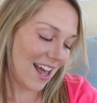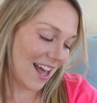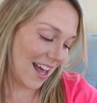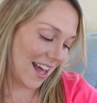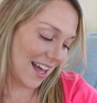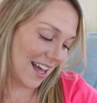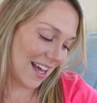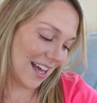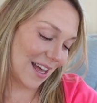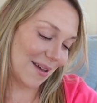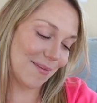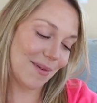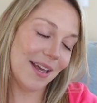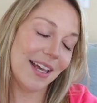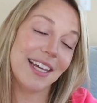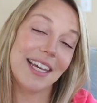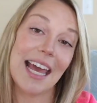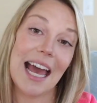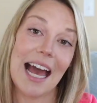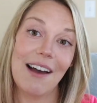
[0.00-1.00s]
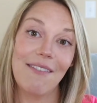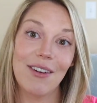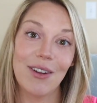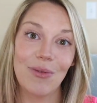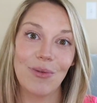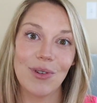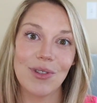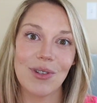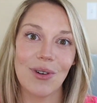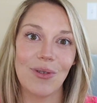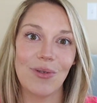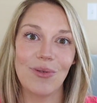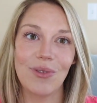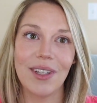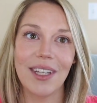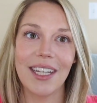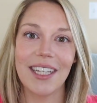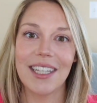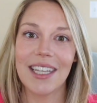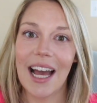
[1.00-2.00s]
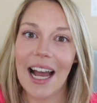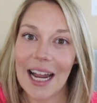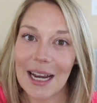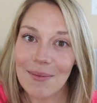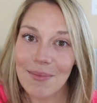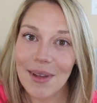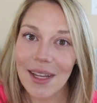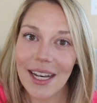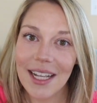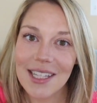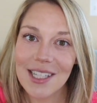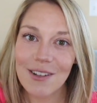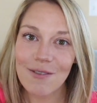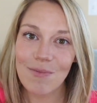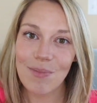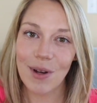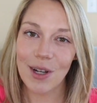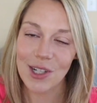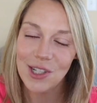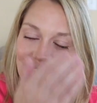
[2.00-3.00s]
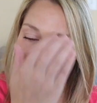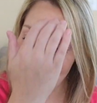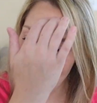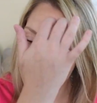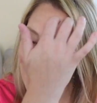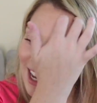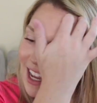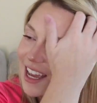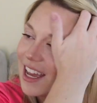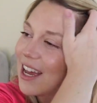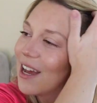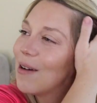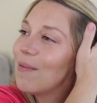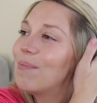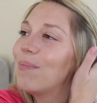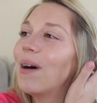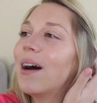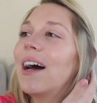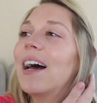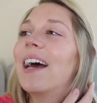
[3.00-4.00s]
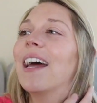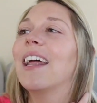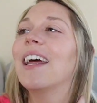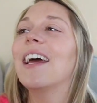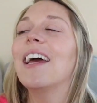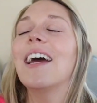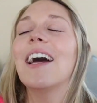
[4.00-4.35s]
Gavin was only 9 minutes of pushing, but